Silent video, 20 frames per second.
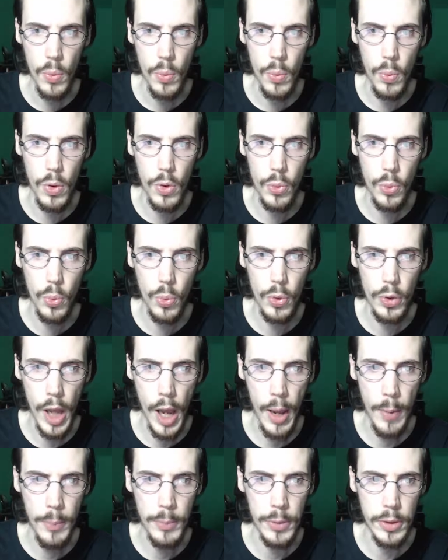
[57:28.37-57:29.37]
When the world
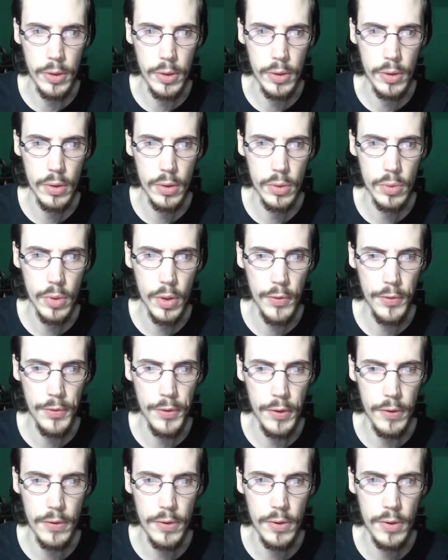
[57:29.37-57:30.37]
happened, Griffith.